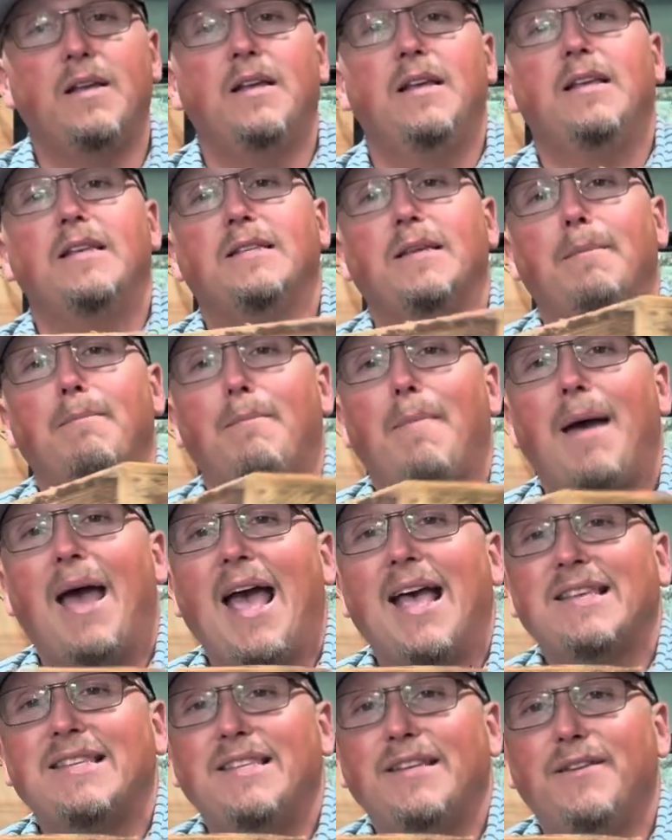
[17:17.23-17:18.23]
it's a
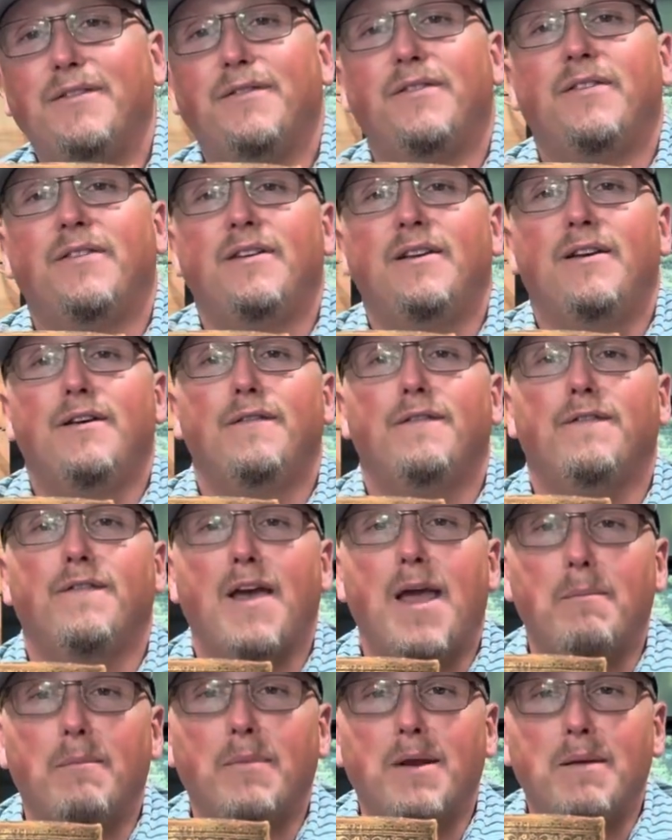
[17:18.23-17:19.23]
massive
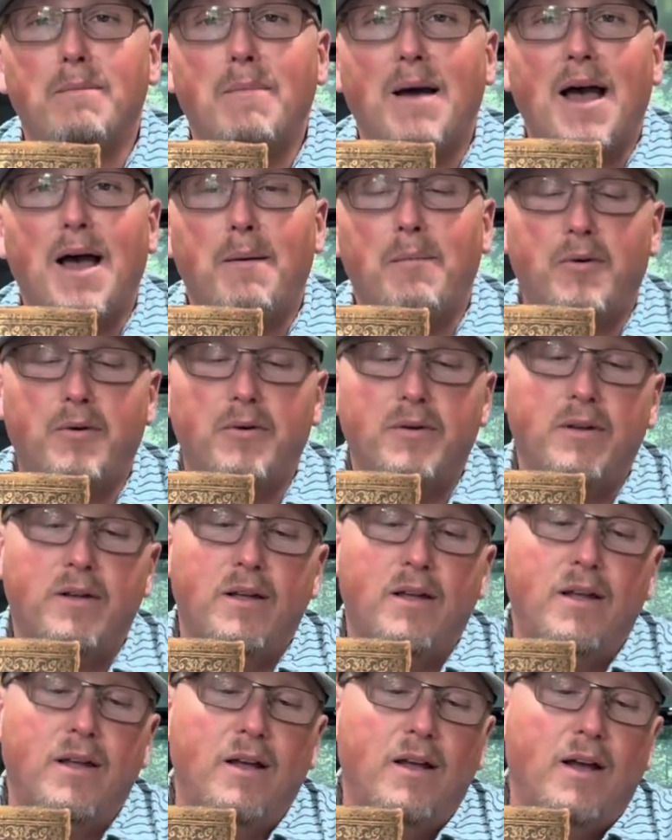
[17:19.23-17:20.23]
family Bible,
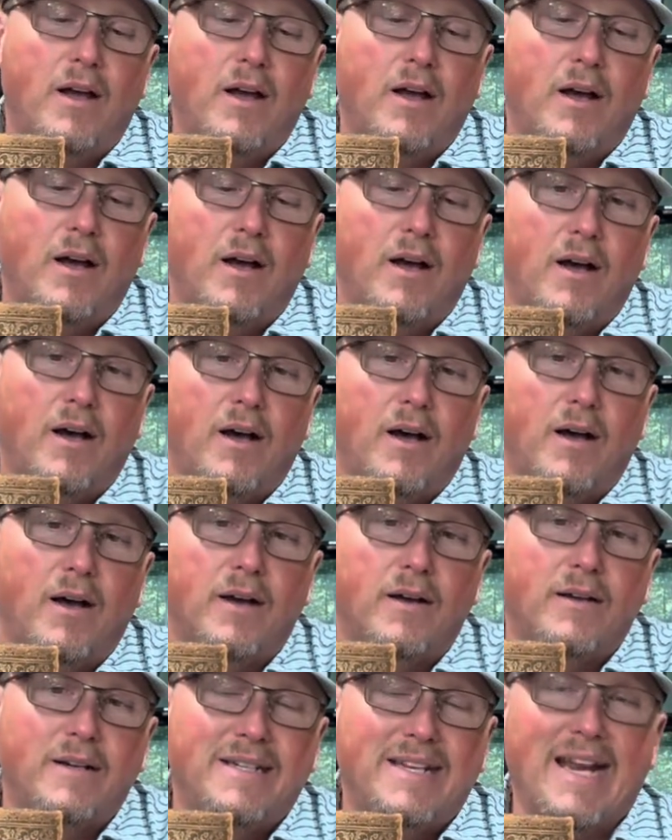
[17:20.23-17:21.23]

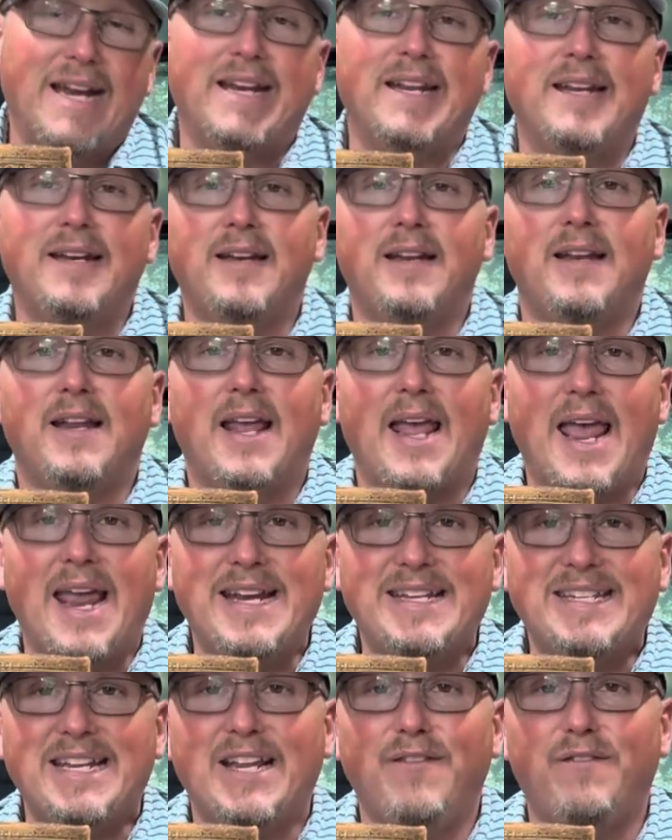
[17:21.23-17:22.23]
dated
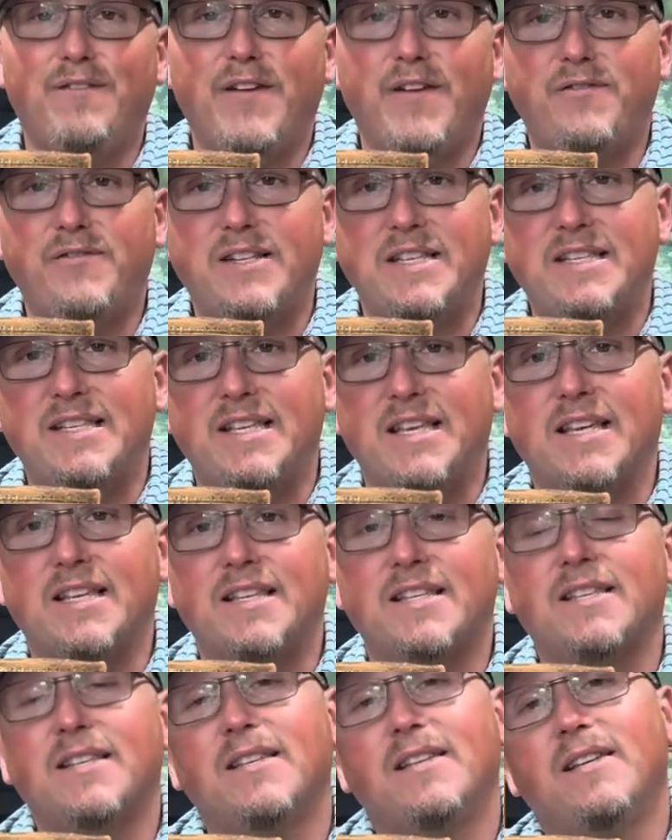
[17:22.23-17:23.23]

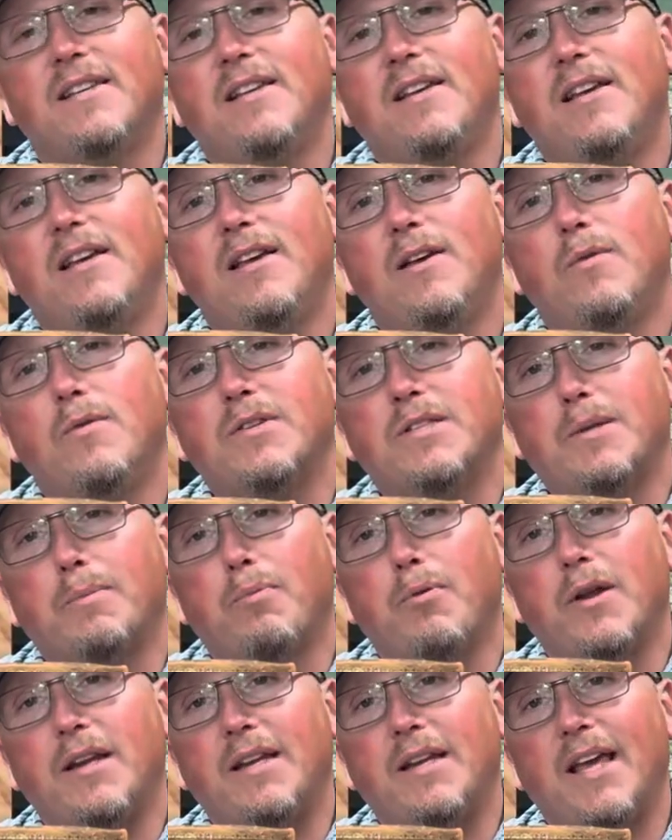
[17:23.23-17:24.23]
1856 was the
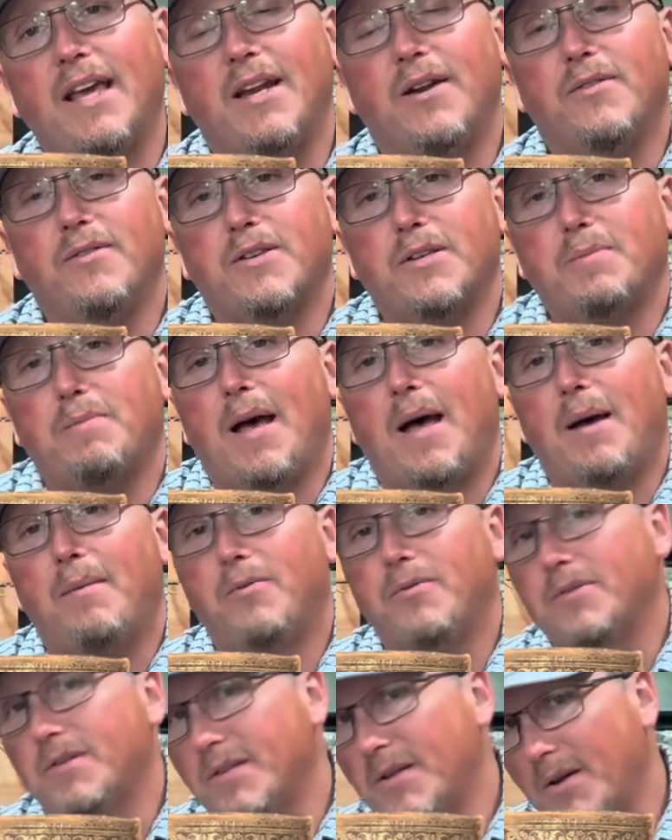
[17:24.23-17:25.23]
print date on this
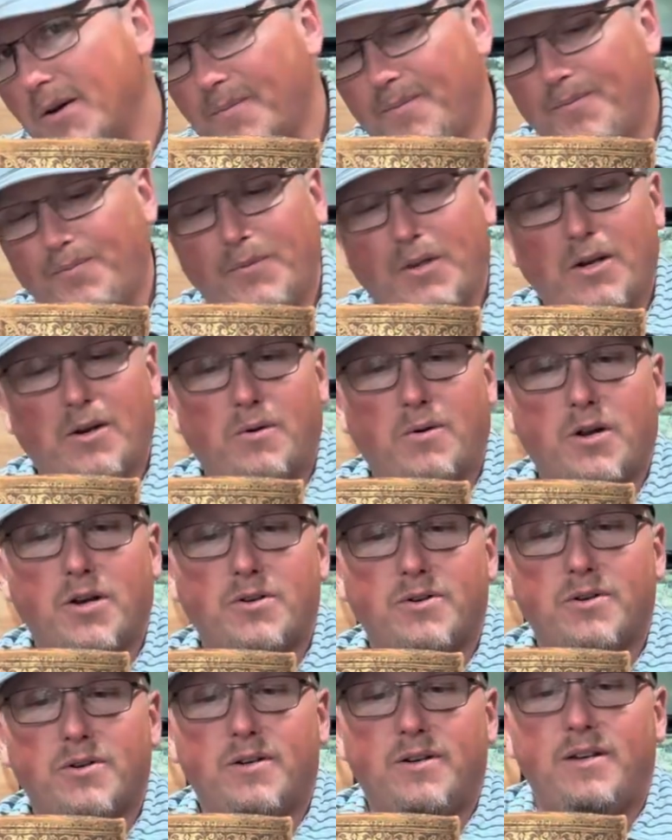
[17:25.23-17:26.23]
Bible. So
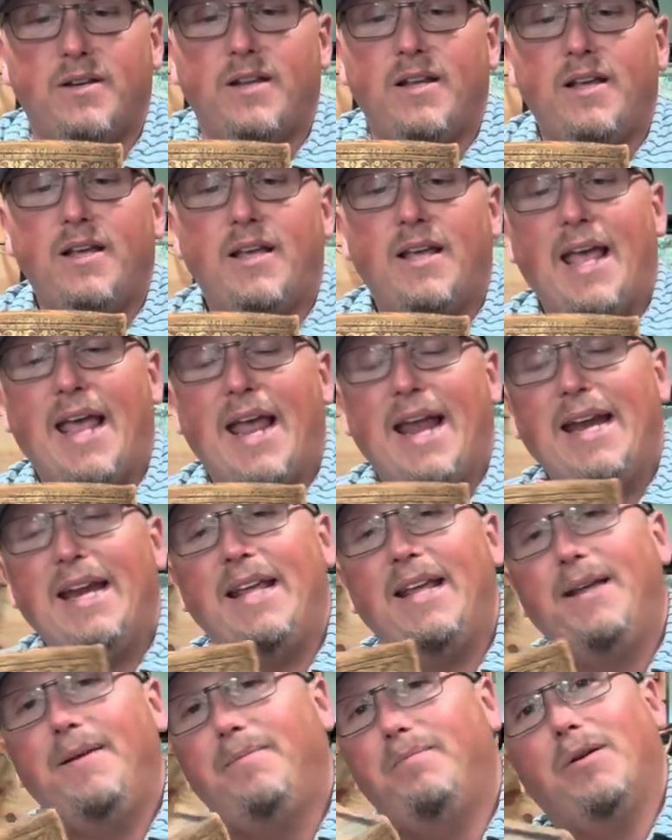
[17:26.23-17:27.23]

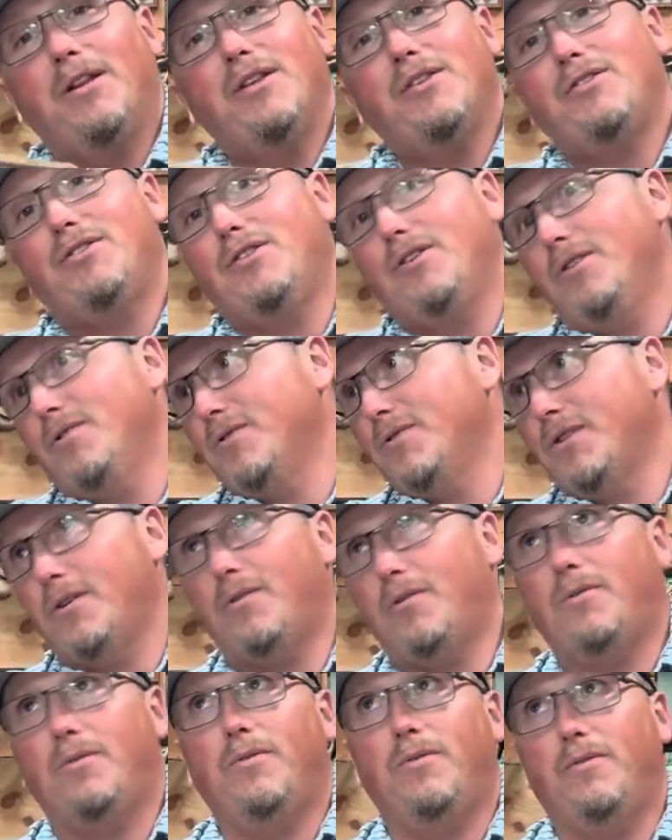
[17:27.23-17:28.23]
180 plus years
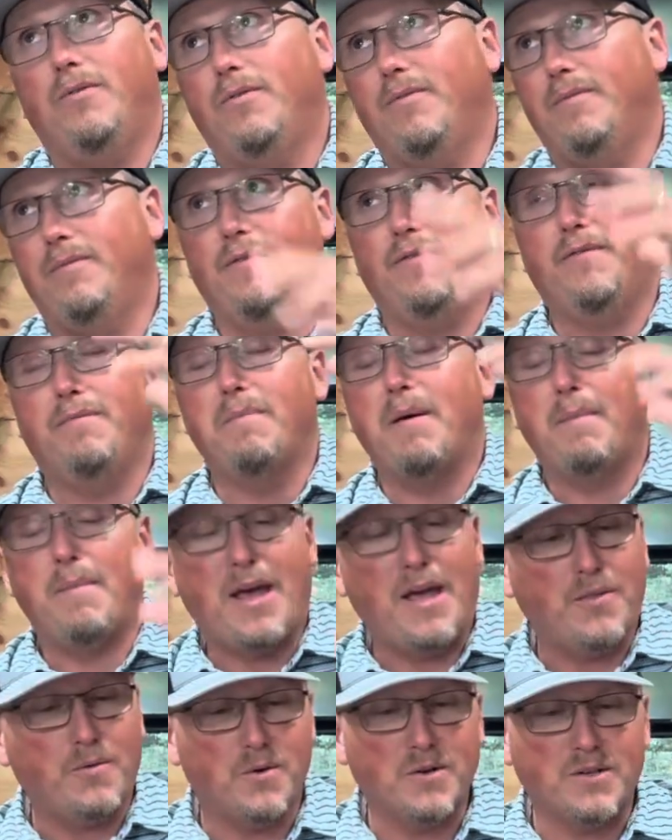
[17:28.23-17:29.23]
old. If my
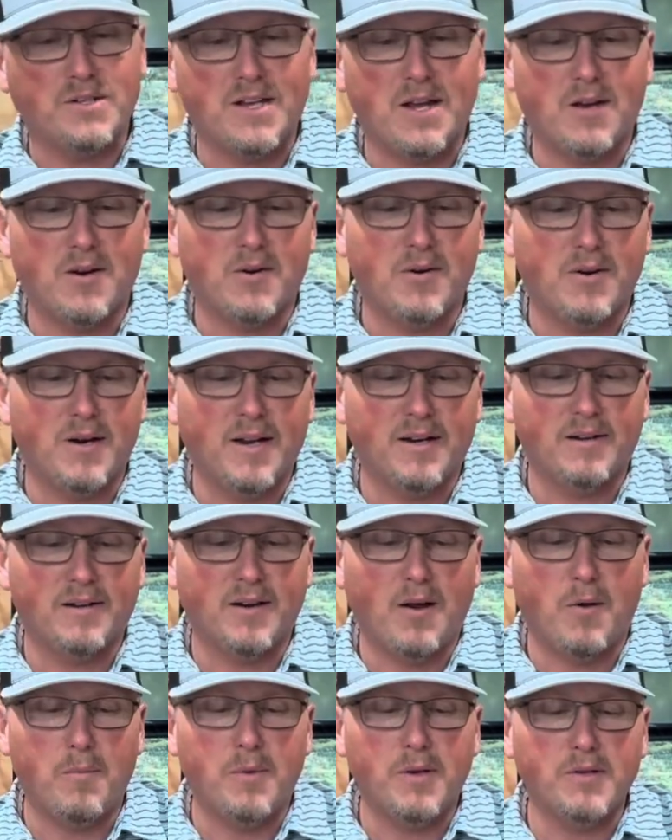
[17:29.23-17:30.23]
math works out correct,
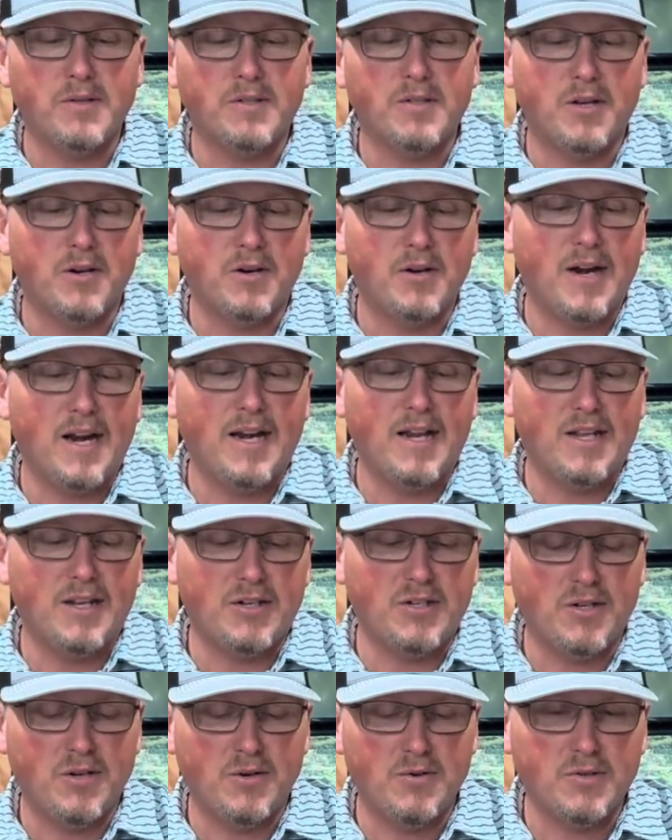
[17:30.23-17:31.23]
almost 180-ish
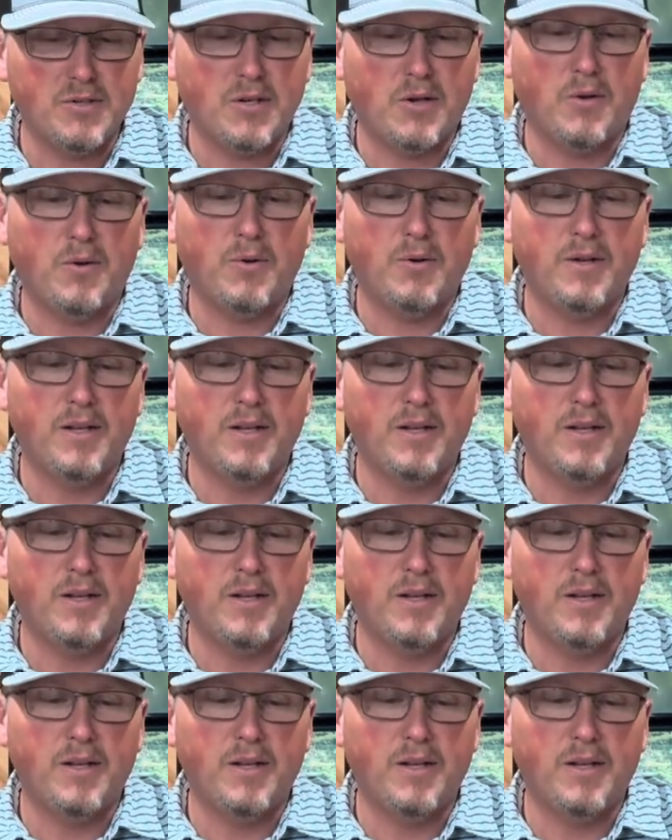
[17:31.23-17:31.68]
years old.